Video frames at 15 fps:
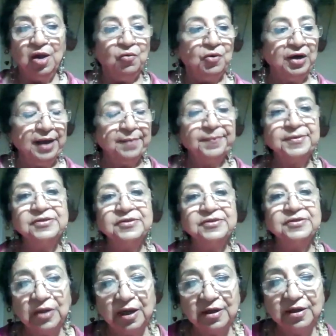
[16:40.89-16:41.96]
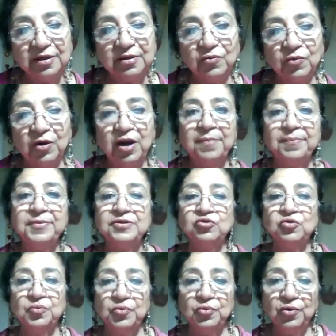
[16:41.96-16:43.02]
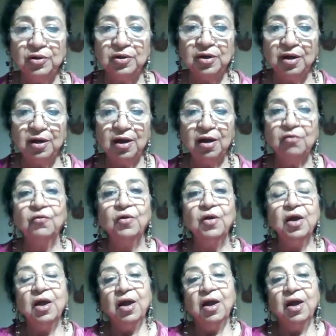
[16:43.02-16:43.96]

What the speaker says: what happens to Dalit, what happens to poor, how